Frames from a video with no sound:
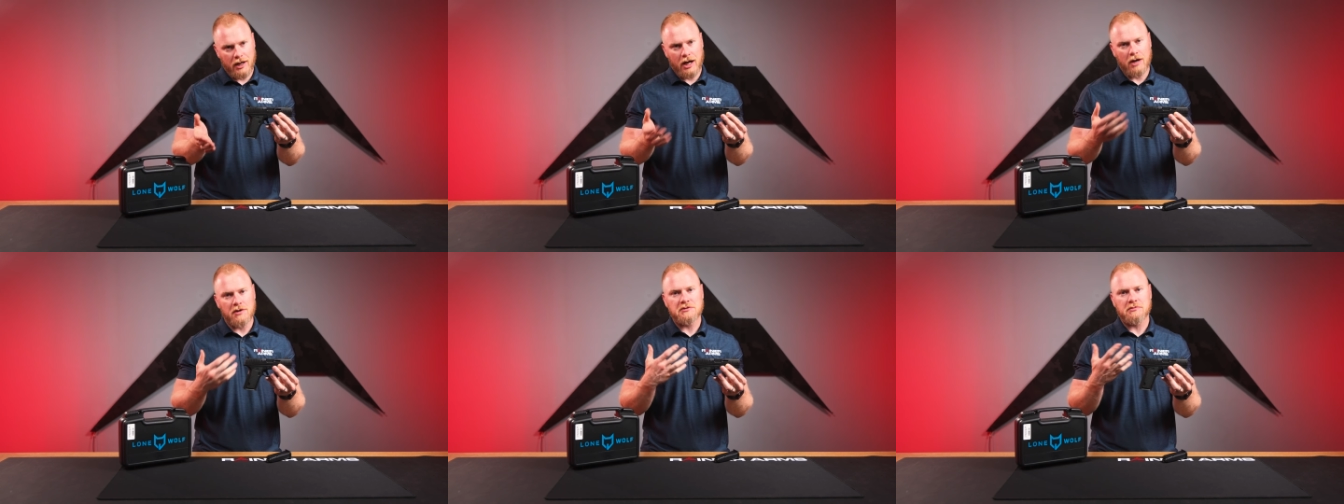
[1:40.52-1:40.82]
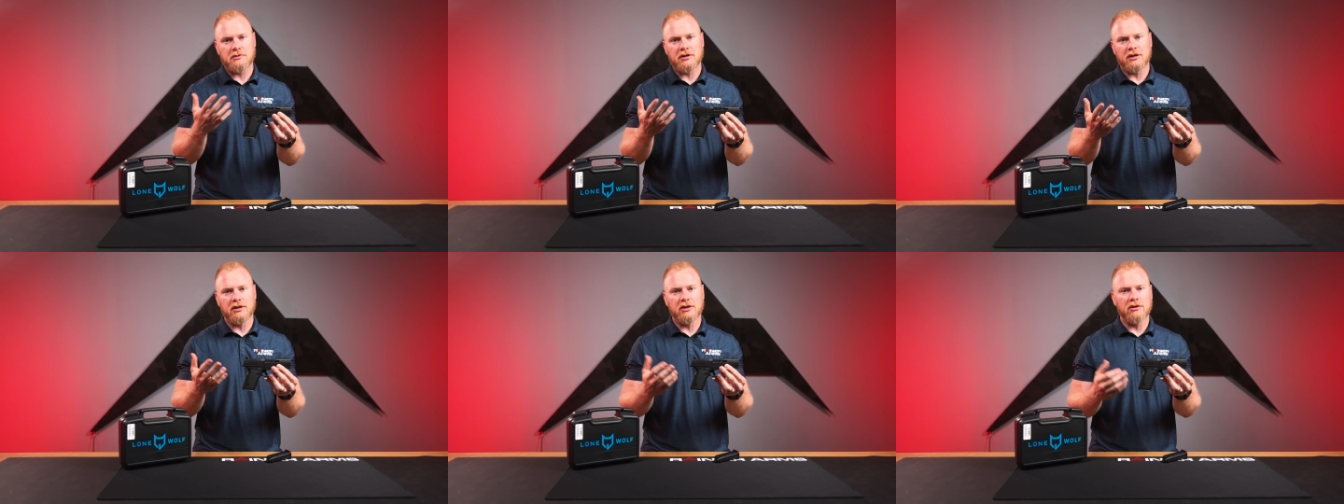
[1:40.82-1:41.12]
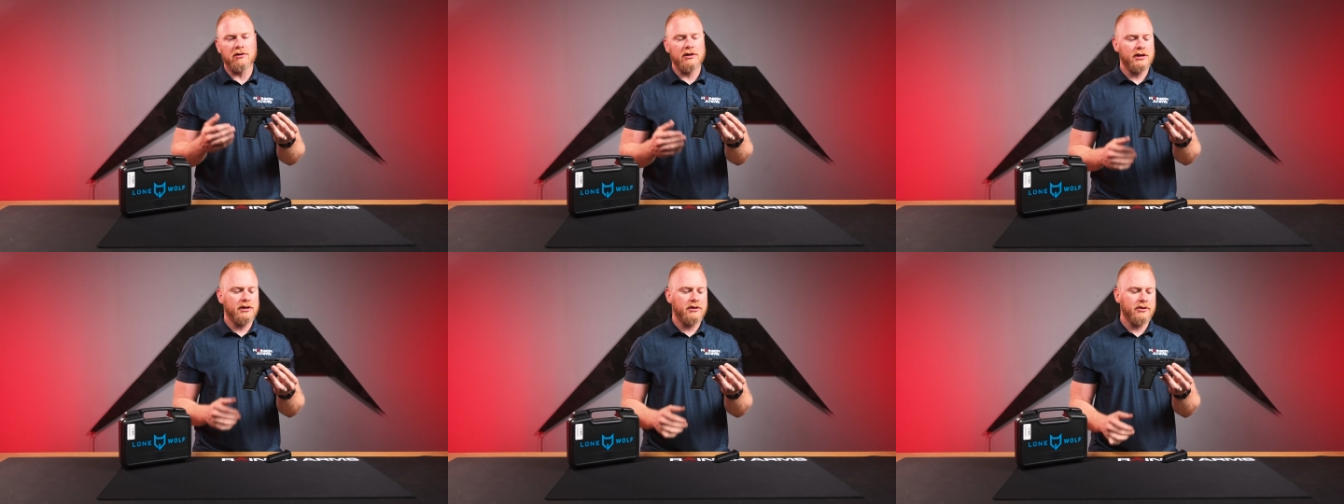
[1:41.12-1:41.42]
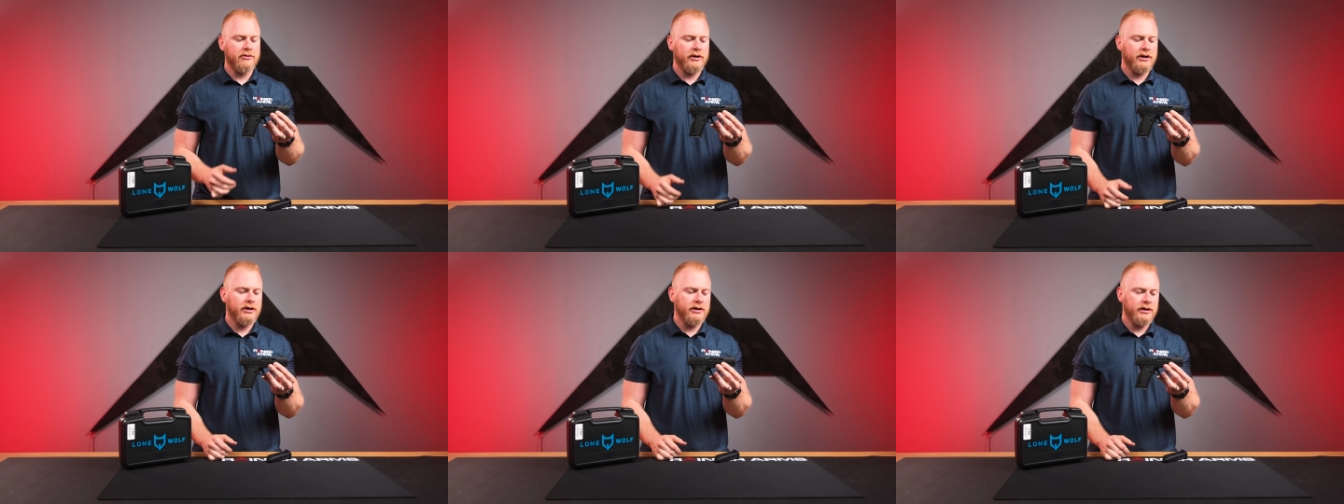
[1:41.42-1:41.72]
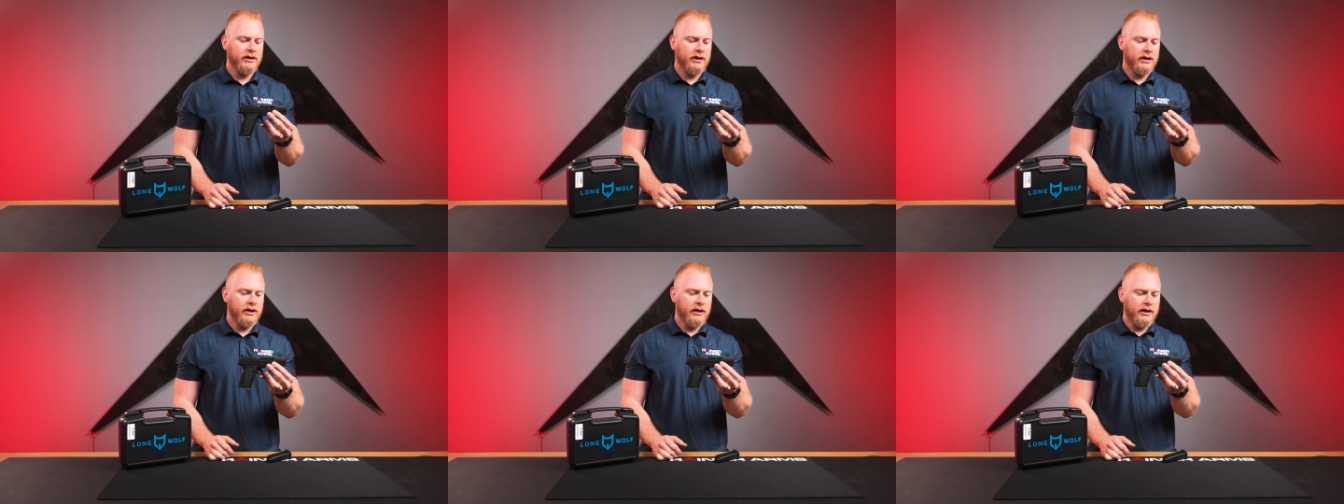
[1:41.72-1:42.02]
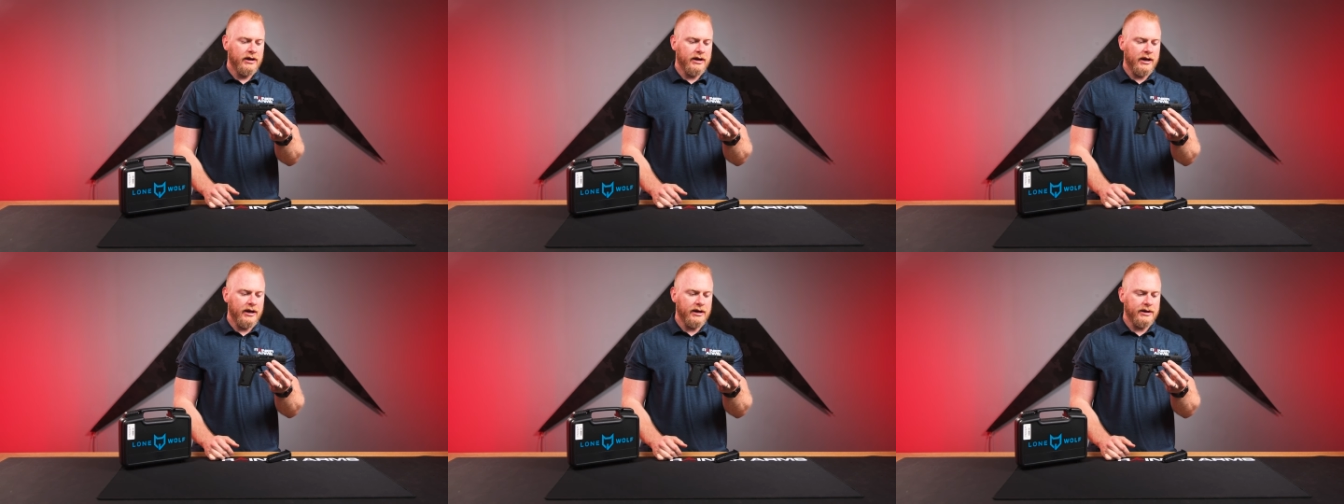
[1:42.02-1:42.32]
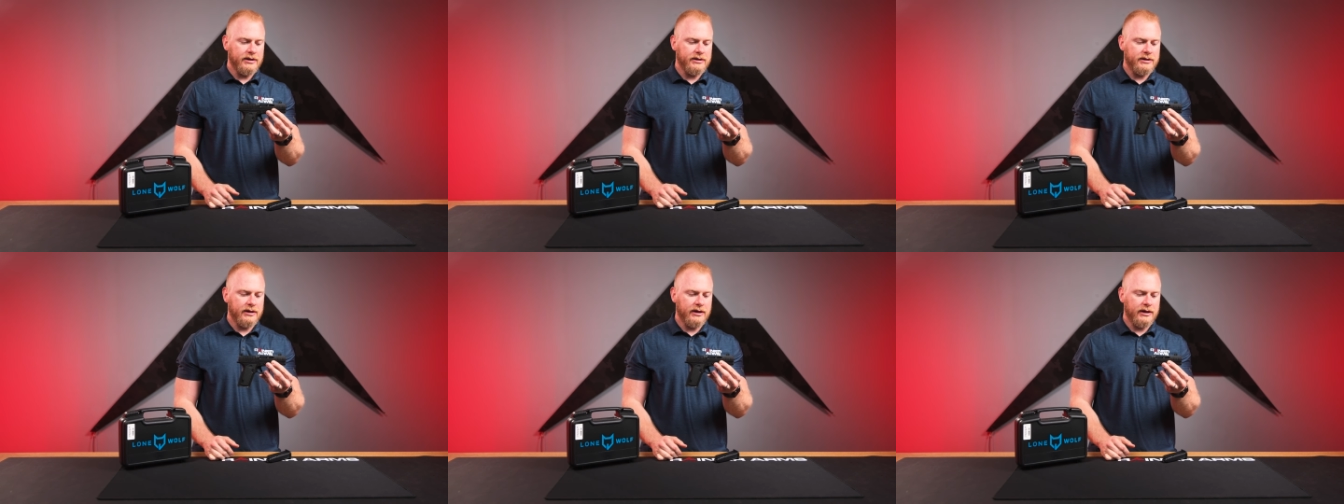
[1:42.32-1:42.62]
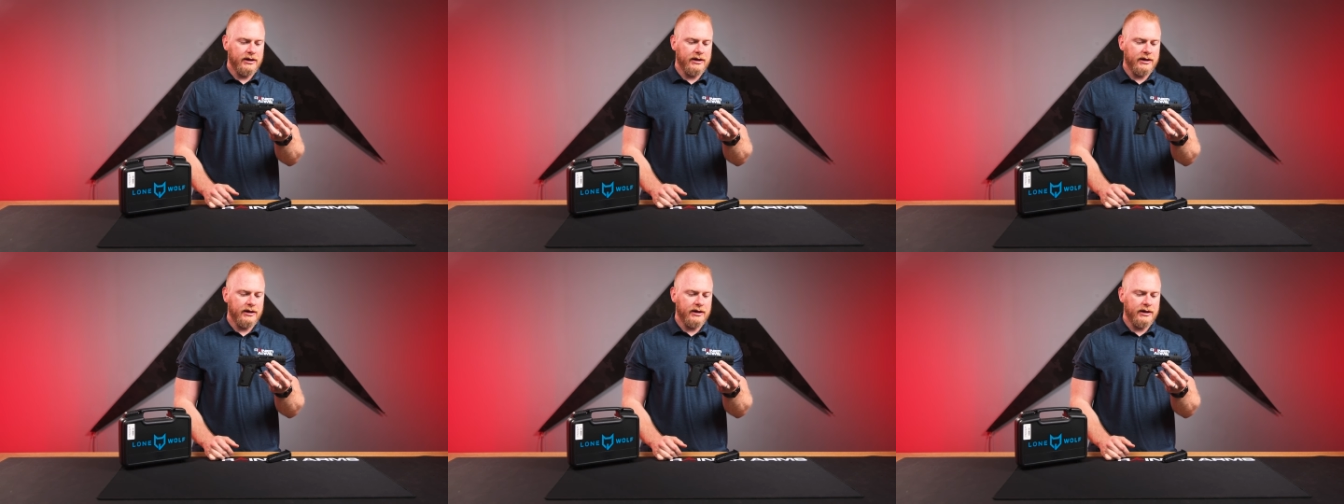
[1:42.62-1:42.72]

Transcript: I was being a little ignorant and